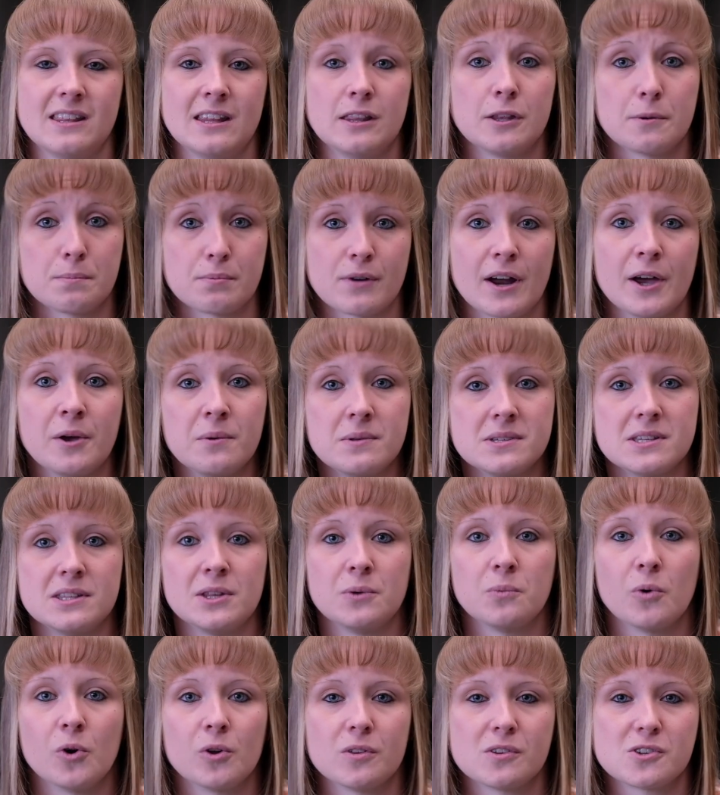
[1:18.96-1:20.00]
and that they're proud
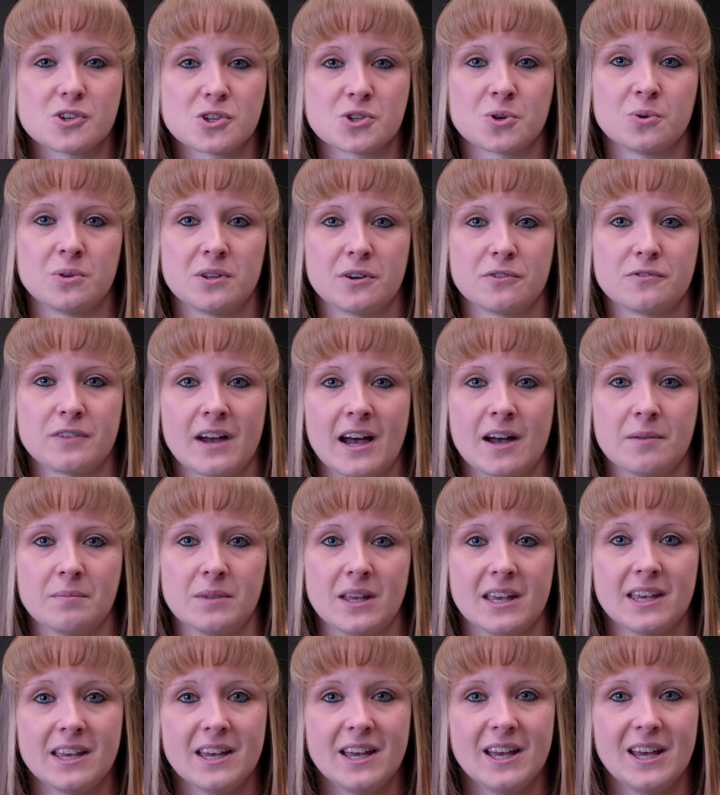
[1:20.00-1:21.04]
and they want to show their
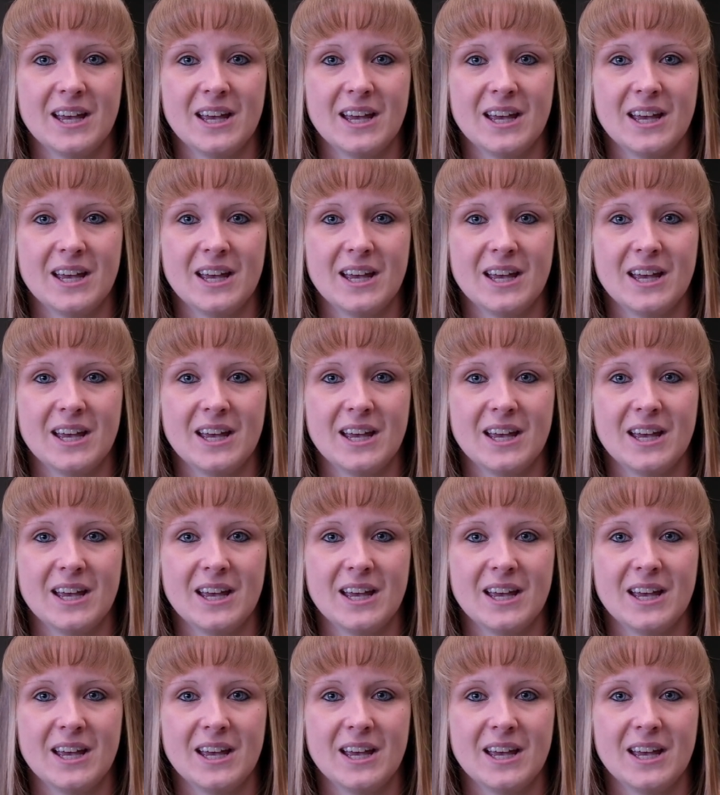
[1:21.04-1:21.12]
family.